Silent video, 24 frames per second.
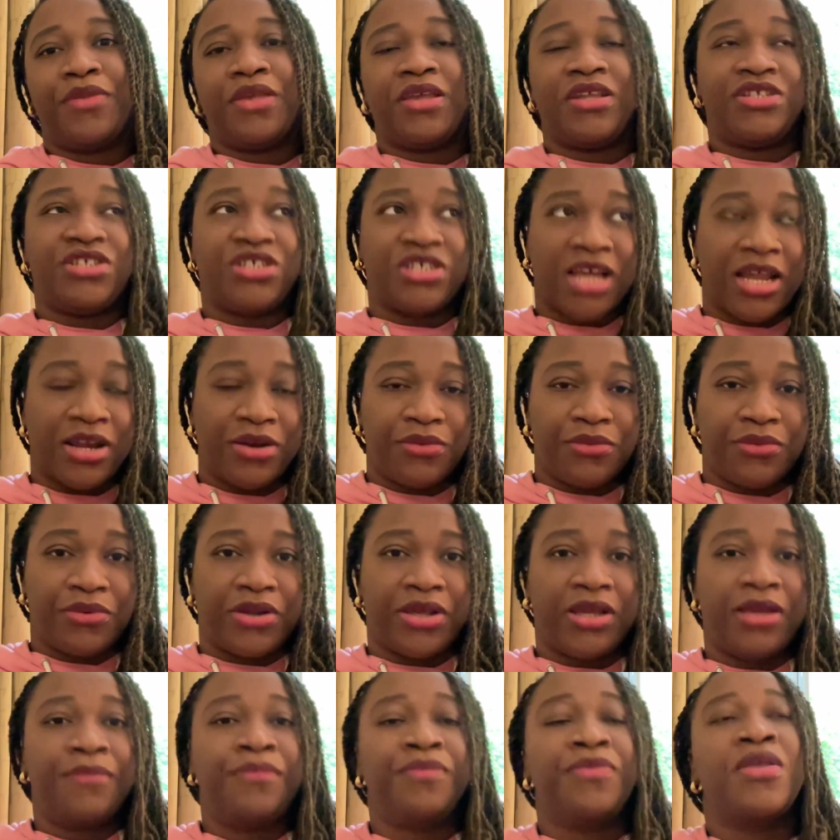in
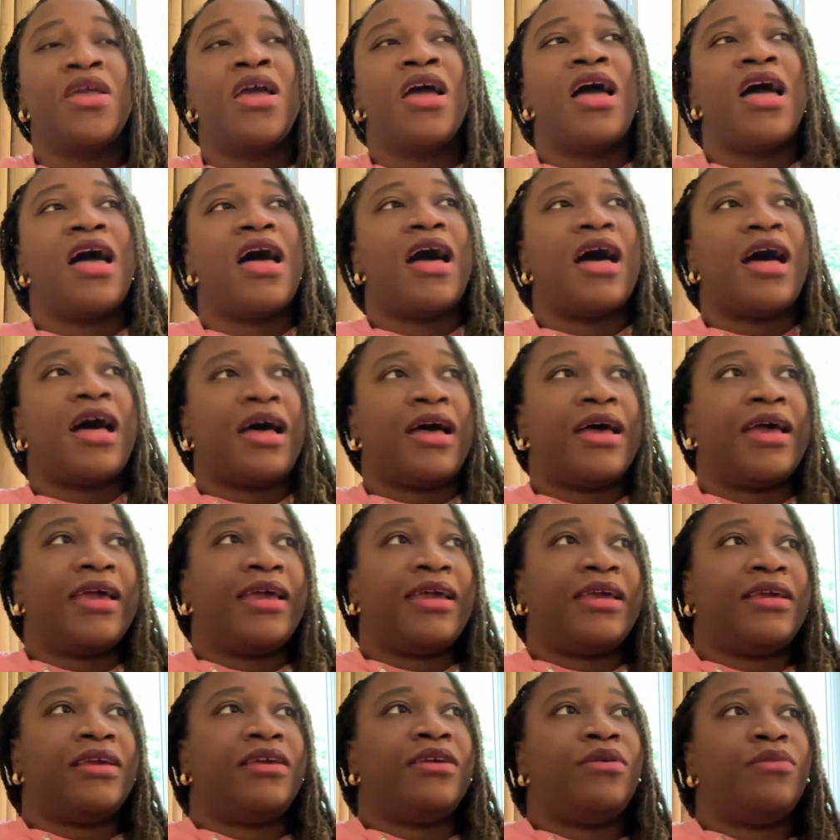January,
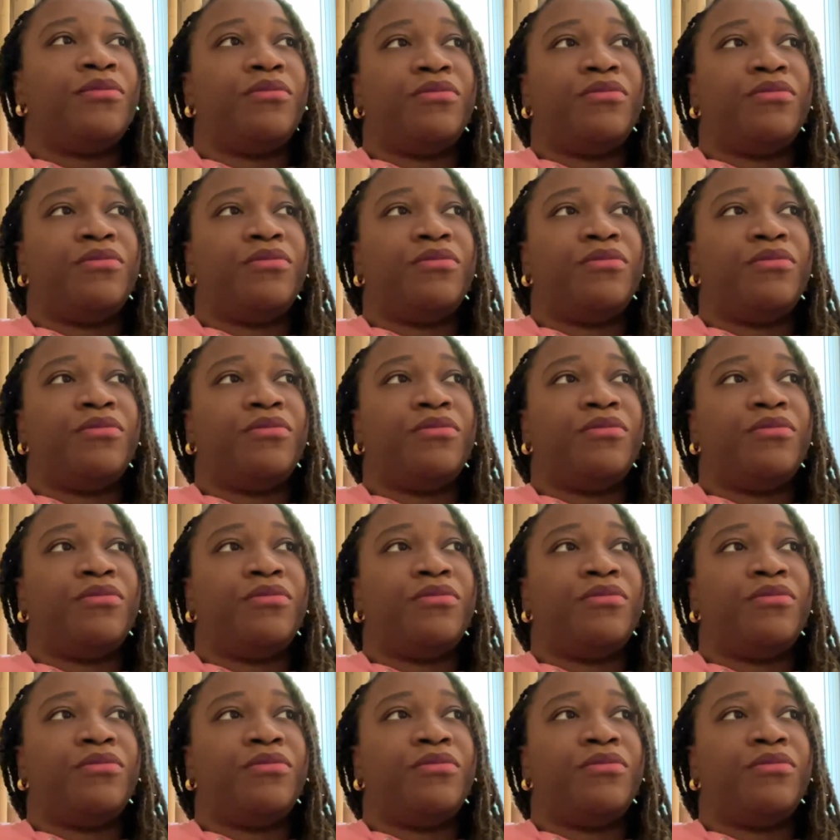I